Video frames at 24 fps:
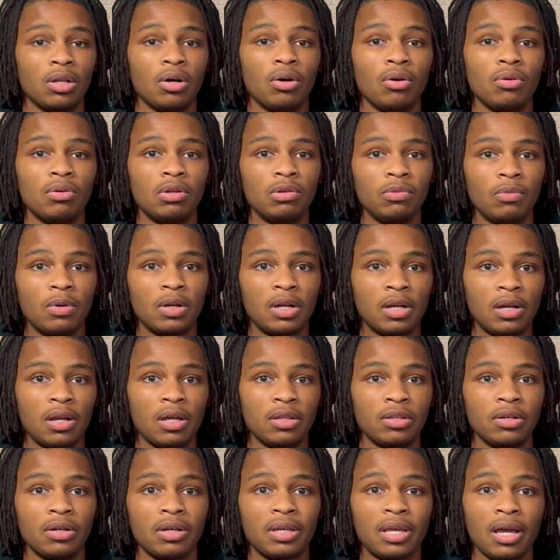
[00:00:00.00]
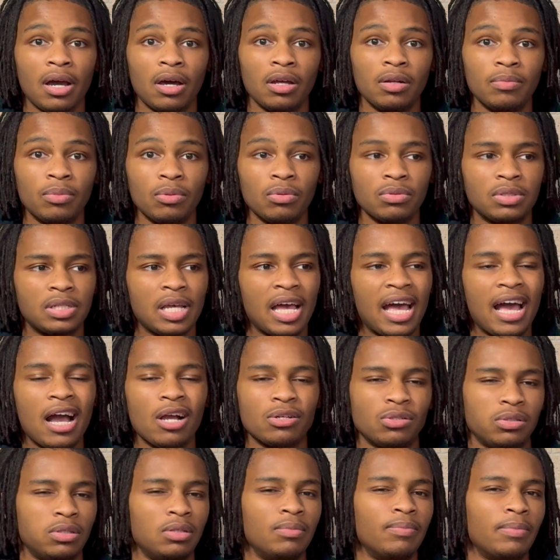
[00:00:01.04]
holding one another accountable to
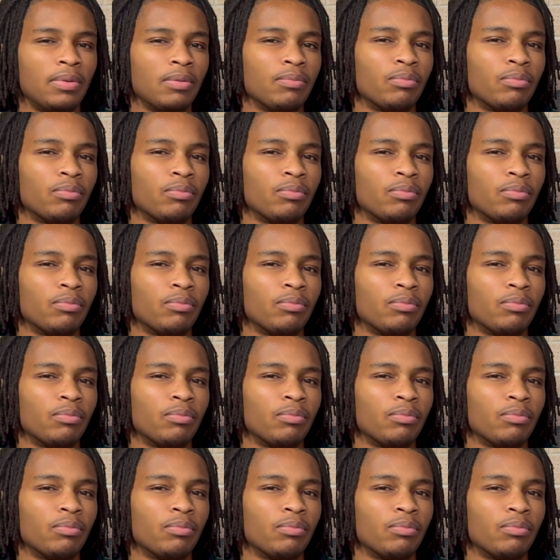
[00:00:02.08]
actually